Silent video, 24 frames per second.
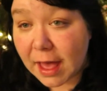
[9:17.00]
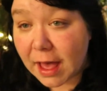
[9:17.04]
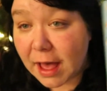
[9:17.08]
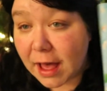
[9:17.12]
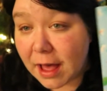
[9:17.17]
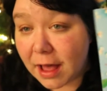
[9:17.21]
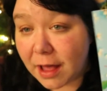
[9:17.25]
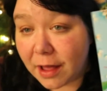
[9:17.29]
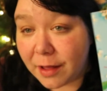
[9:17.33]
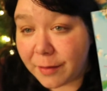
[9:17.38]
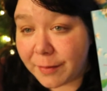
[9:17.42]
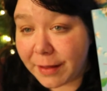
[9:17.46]

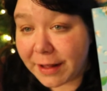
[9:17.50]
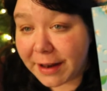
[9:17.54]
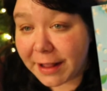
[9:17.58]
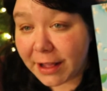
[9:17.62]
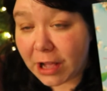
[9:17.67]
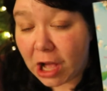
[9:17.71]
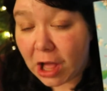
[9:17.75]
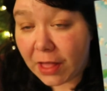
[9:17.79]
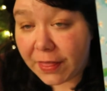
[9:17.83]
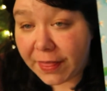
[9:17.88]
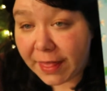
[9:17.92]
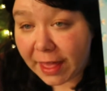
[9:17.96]
And I
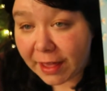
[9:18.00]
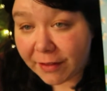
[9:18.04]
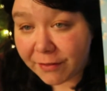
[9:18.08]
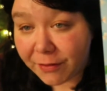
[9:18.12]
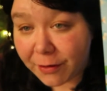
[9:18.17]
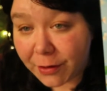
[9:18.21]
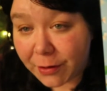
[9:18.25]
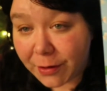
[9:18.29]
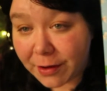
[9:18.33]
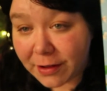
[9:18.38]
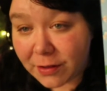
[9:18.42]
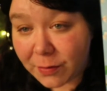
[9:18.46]
got that
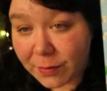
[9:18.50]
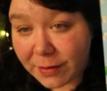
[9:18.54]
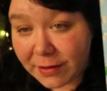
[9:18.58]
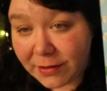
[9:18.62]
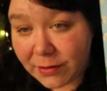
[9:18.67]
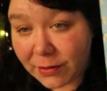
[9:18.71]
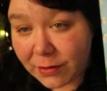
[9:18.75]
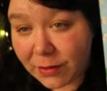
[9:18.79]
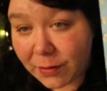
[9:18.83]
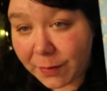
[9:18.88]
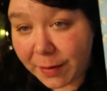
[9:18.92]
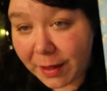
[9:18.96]
for Christmas.
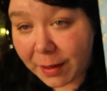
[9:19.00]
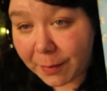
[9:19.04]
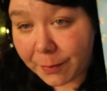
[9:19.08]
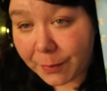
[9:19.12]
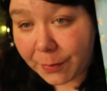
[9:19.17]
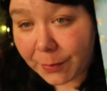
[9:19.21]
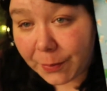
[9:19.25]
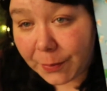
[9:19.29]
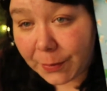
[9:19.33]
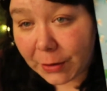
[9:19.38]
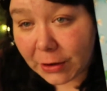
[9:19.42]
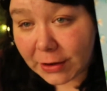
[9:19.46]
So there'll be a
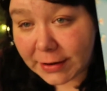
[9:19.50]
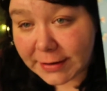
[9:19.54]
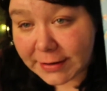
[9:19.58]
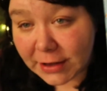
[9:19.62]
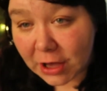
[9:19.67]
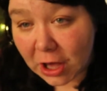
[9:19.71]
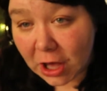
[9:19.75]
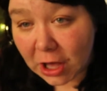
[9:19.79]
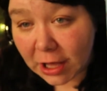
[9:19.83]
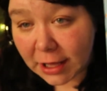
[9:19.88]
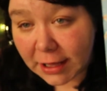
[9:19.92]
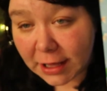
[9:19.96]
book
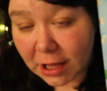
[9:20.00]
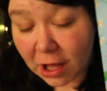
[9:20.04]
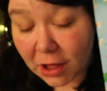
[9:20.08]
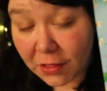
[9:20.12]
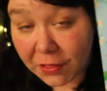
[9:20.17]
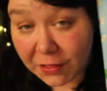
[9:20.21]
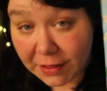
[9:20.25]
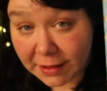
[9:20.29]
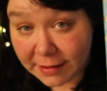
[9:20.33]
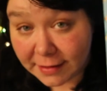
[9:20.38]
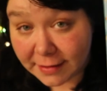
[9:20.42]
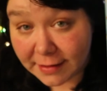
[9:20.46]
talk
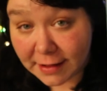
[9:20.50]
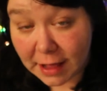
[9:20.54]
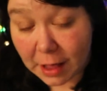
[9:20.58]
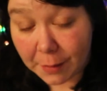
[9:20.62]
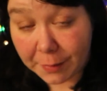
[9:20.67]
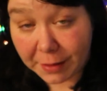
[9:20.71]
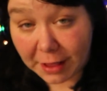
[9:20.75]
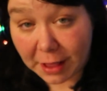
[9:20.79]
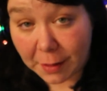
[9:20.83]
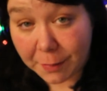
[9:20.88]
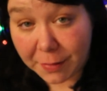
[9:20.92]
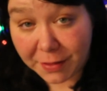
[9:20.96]
on this
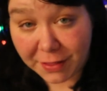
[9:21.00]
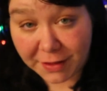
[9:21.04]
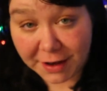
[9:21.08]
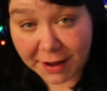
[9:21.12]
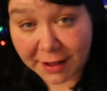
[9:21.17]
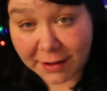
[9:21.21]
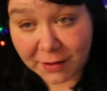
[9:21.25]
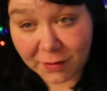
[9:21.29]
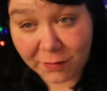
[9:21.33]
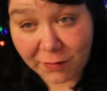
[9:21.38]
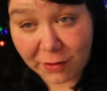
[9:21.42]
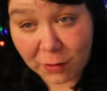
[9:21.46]
coming up in the
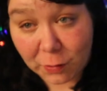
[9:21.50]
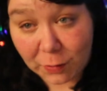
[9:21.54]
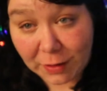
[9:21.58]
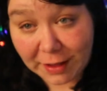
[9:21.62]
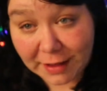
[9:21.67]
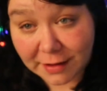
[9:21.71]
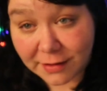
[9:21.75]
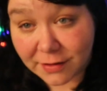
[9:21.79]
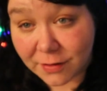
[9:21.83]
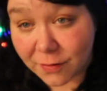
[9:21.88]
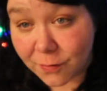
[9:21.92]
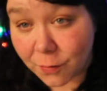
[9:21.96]
next few
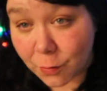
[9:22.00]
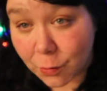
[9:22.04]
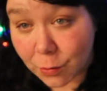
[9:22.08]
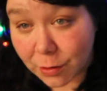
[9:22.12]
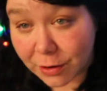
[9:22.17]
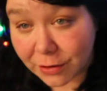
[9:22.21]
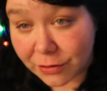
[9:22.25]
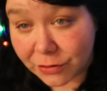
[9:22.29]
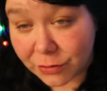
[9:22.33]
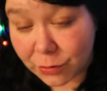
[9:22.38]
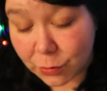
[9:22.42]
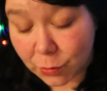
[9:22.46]
weeks
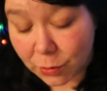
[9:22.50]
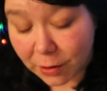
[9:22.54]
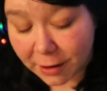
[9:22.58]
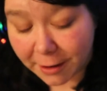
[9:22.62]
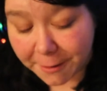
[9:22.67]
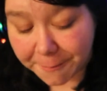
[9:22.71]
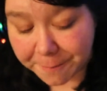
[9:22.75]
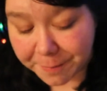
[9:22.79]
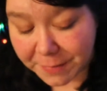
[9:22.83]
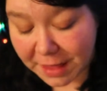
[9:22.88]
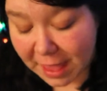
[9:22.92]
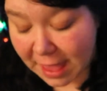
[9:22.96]
for
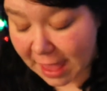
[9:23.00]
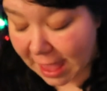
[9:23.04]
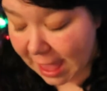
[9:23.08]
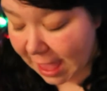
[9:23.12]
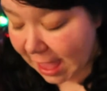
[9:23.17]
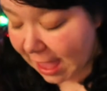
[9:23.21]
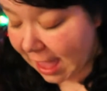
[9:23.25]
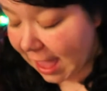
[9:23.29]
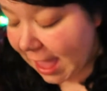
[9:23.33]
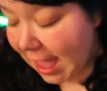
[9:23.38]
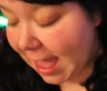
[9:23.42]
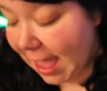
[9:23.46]
sure.
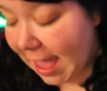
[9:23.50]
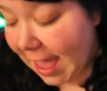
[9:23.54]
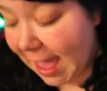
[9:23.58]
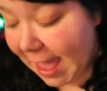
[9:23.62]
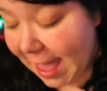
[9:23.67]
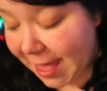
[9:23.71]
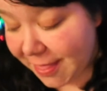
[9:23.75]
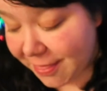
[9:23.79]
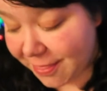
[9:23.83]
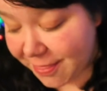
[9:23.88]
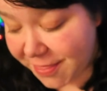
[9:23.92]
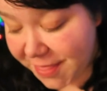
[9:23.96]

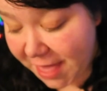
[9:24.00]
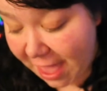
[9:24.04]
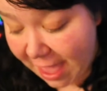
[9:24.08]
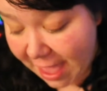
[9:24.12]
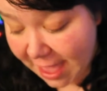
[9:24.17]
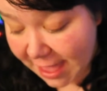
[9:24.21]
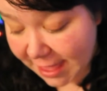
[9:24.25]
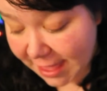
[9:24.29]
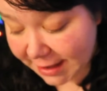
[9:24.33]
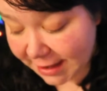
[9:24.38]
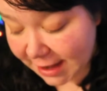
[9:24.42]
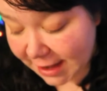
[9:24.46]
And
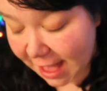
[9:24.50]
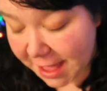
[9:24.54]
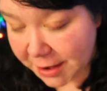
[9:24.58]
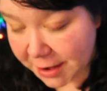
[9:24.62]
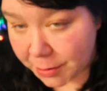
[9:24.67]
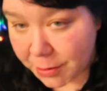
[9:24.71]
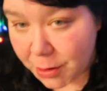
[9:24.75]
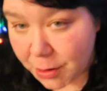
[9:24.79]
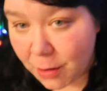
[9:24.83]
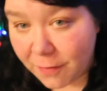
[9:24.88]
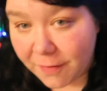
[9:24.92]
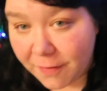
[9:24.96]
then, I
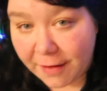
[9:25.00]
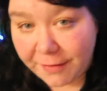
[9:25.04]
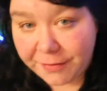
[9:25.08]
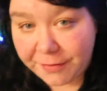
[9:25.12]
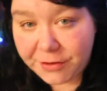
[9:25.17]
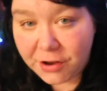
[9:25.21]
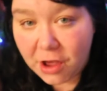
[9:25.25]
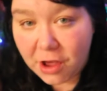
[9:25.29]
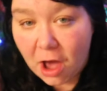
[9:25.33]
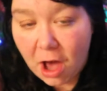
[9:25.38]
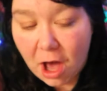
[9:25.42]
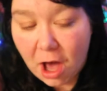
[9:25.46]
don't know if
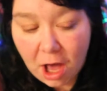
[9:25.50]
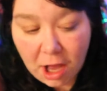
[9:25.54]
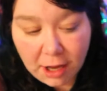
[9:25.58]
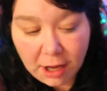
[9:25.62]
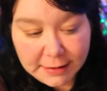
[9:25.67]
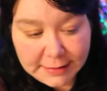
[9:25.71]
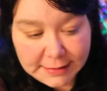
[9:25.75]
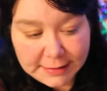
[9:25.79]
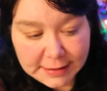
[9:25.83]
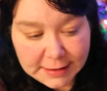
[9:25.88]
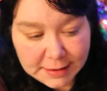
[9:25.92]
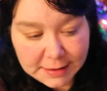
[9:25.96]
I've
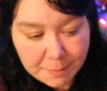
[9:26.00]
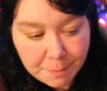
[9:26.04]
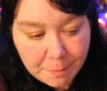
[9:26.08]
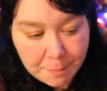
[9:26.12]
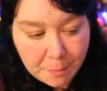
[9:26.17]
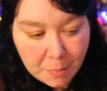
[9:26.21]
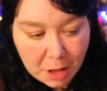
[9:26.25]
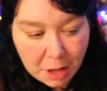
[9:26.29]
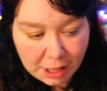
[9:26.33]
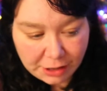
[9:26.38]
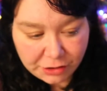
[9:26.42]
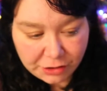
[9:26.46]
talked
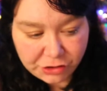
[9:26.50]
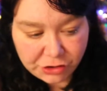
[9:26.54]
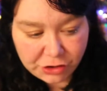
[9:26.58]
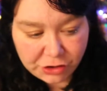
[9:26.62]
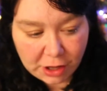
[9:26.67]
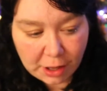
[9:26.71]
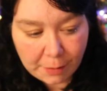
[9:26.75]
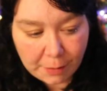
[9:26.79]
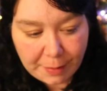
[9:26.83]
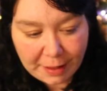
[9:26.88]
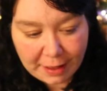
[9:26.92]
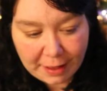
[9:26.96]
much
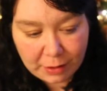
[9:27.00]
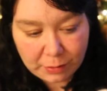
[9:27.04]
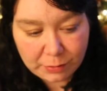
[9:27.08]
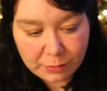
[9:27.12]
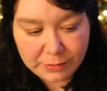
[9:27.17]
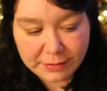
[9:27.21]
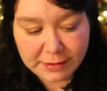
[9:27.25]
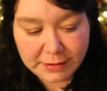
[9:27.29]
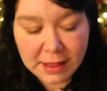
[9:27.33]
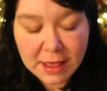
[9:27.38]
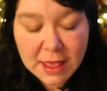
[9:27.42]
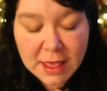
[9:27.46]

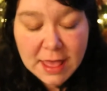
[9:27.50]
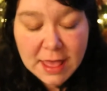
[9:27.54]
about